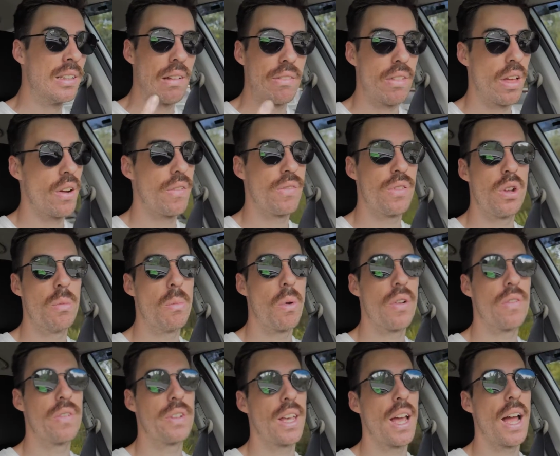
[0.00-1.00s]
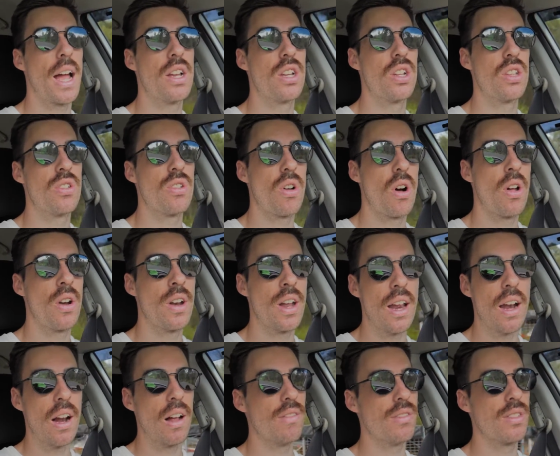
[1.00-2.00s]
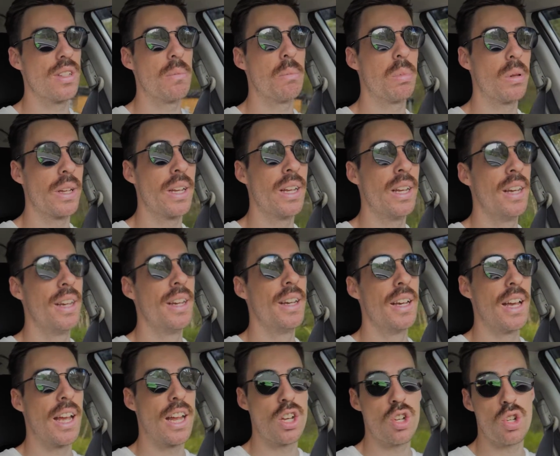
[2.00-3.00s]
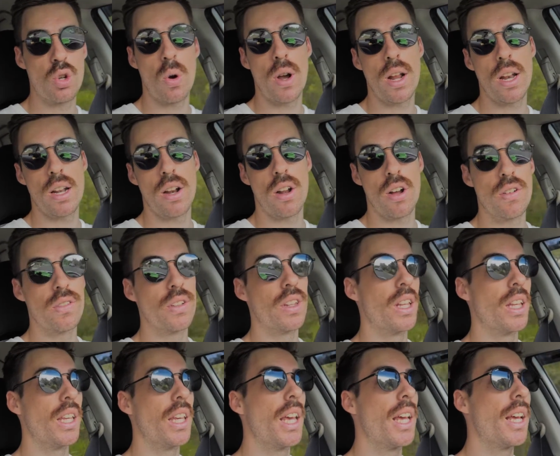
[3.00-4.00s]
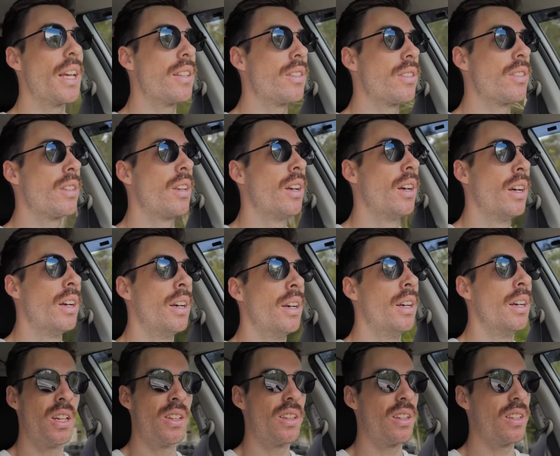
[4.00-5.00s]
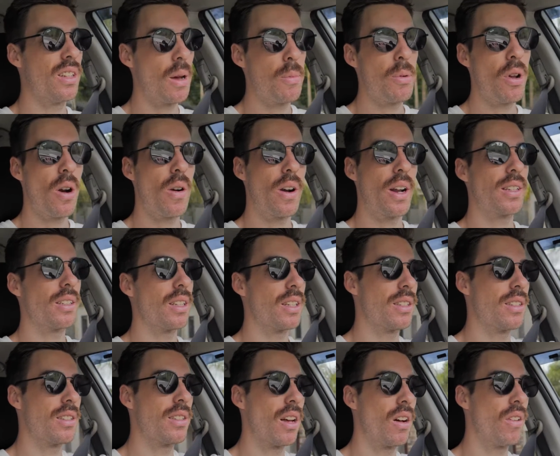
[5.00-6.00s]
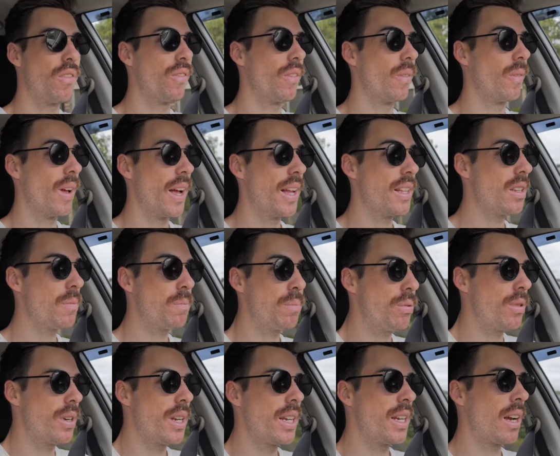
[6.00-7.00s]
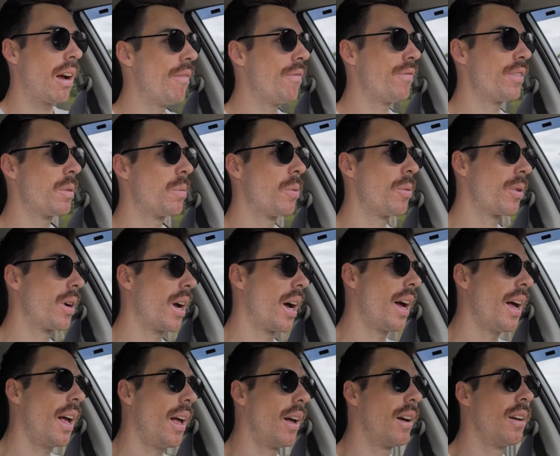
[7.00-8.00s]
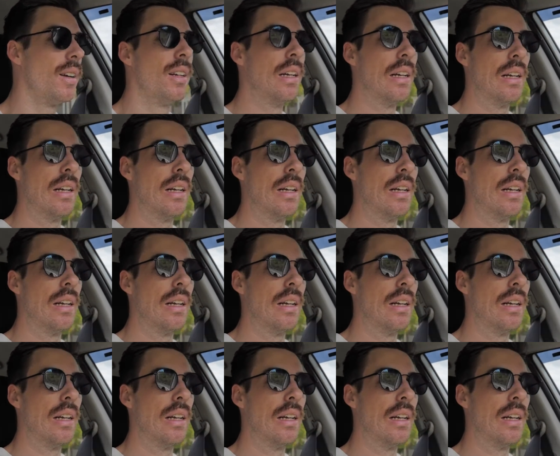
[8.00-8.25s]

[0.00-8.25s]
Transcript: I've done a few modifications on, and I've simply enjoyed it over the years. The WRX itself, it's a pretty comfortable car.